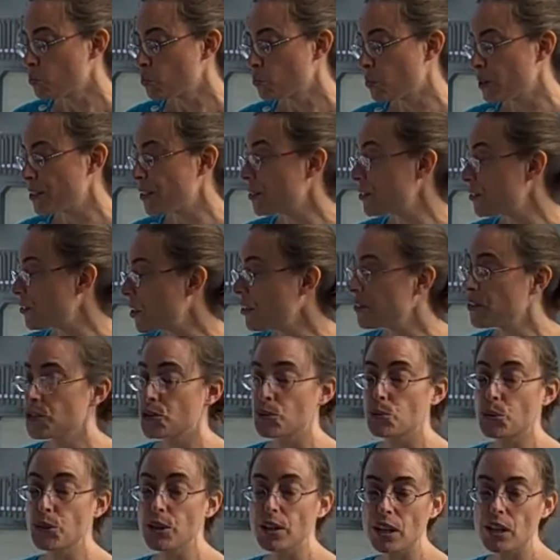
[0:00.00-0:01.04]
when the sun
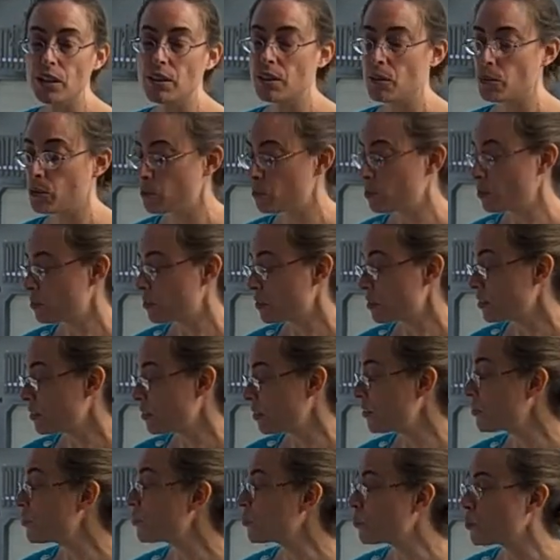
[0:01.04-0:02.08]
is
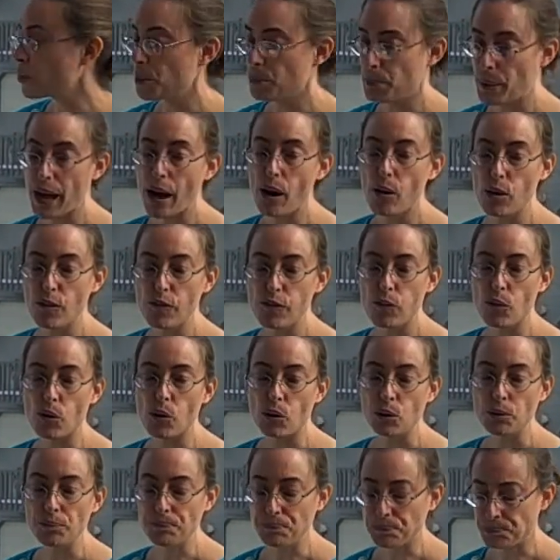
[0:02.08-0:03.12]
really
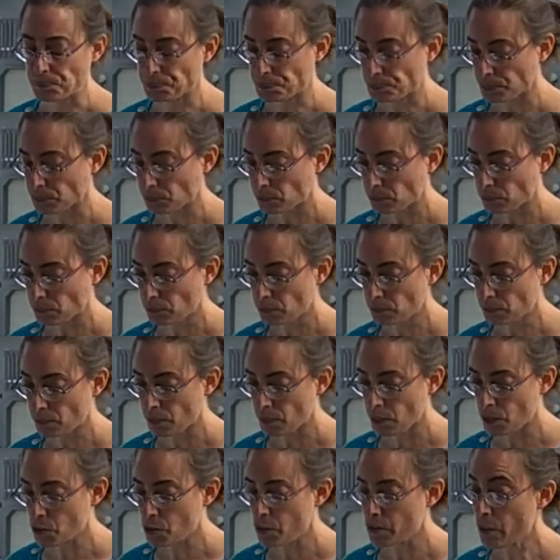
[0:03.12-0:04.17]
powerful,
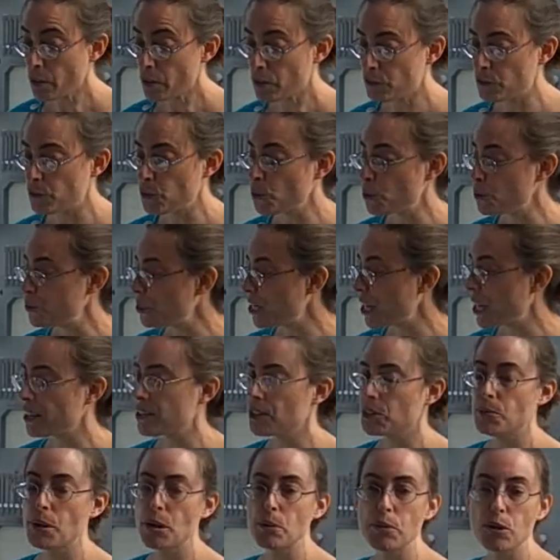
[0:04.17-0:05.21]
food
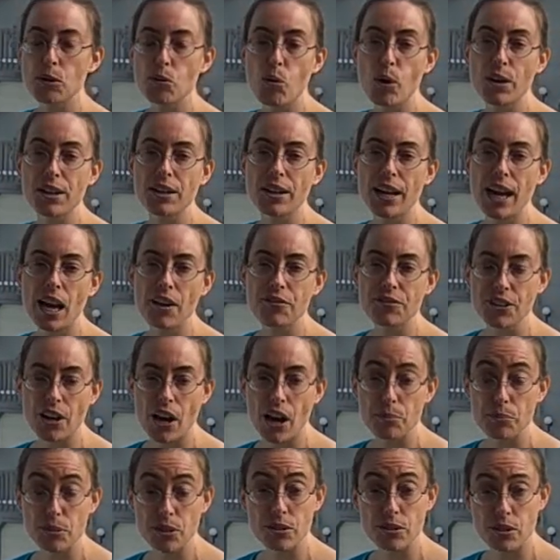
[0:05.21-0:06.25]
takes maybe 1.5
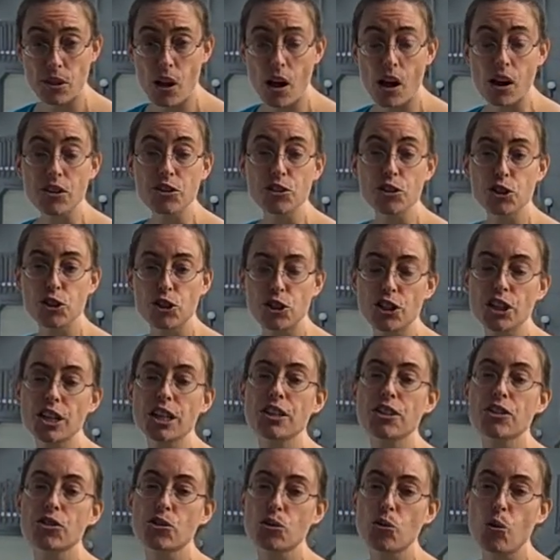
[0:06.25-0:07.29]
times as long to cook
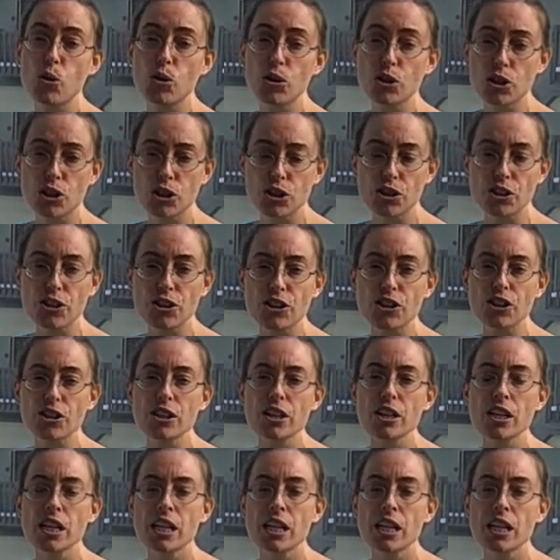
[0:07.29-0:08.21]
in a solar cooker